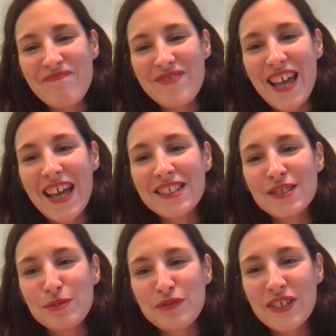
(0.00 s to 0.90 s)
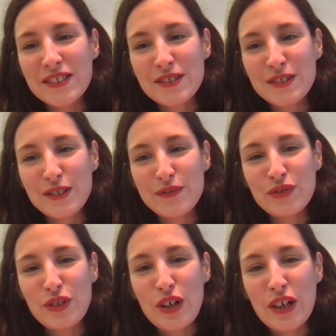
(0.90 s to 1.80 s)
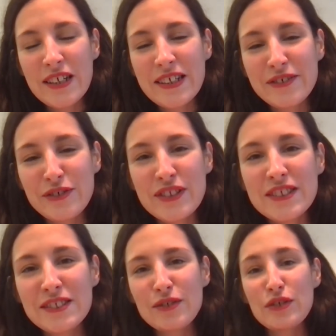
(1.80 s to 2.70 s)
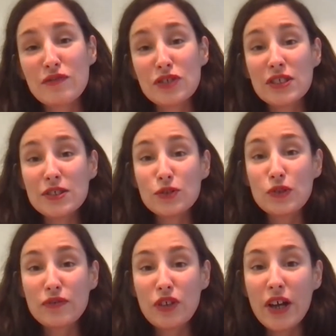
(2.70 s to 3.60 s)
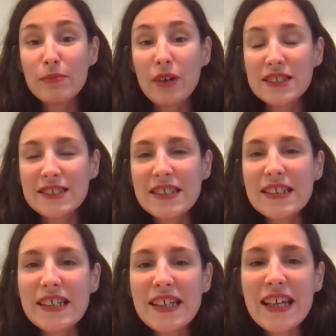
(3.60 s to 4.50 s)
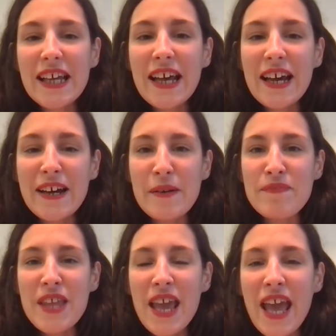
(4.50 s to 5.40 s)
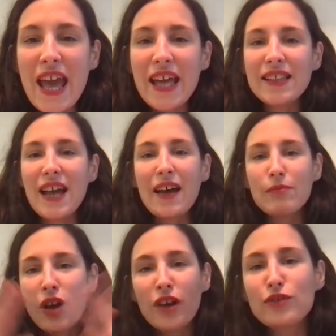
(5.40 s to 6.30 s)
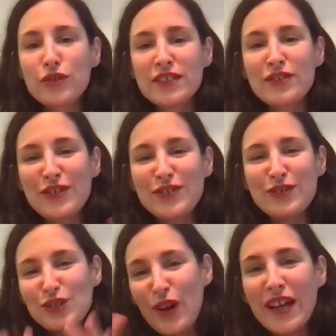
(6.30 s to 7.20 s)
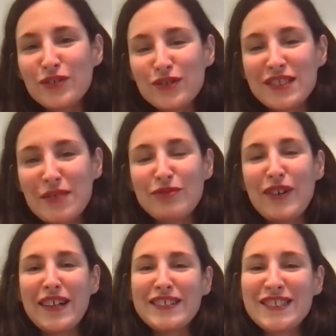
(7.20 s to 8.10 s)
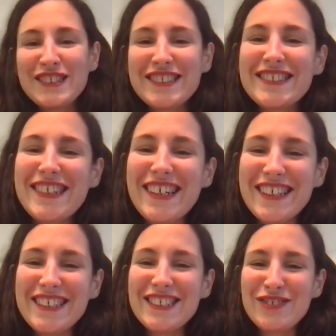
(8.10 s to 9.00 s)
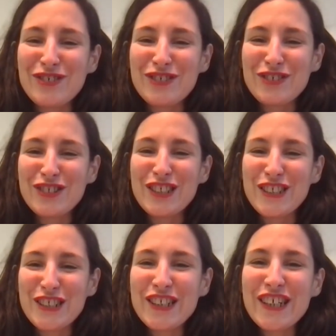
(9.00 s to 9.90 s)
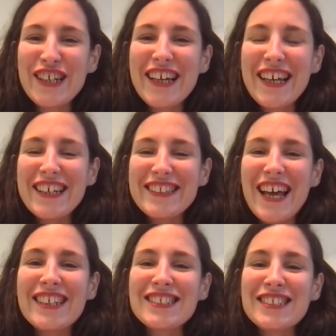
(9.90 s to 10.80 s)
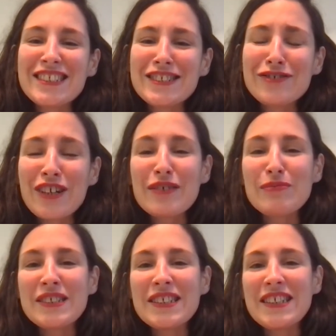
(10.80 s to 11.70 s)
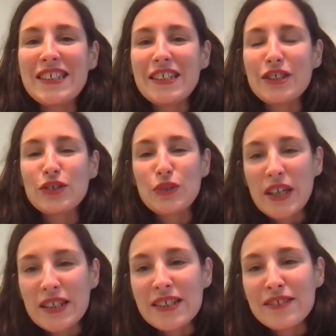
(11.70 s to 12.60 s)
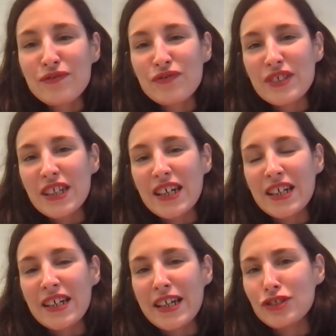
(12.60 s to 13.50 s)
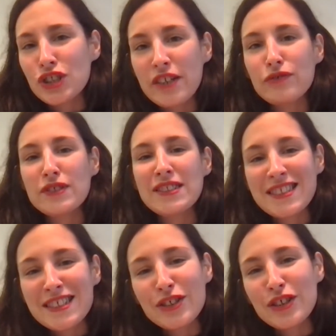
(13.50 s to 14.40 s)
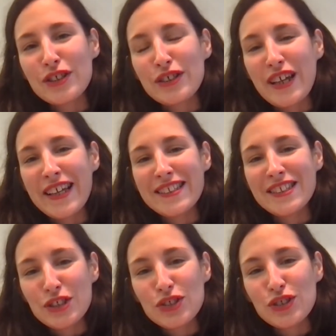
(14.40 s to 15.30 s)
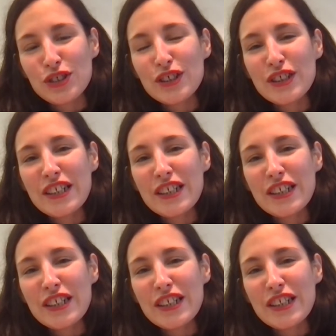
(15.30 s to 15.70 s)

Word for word: Um, Dan is professor of law at Northeastern University School of Law in Boston, um, and I'm not going to try to summarize uh, his research here. Dan is an incredibly creative uh, and generous thinker and teacher